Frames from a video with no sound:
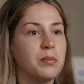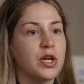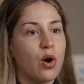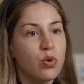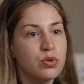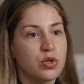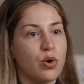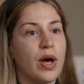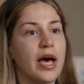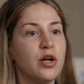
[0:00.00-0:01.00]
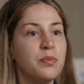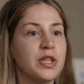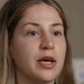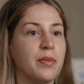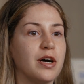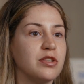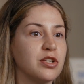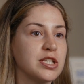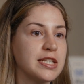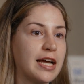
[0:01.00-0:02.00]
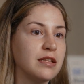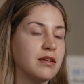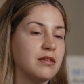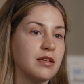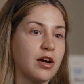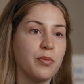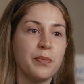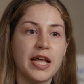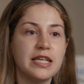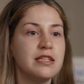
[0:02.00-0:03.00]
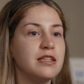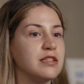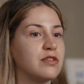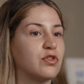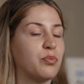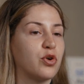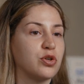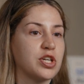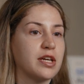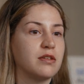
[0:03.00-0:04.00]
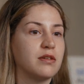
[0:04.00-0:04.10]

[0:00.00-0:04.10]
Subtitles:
but also help them understand the complexities of the project.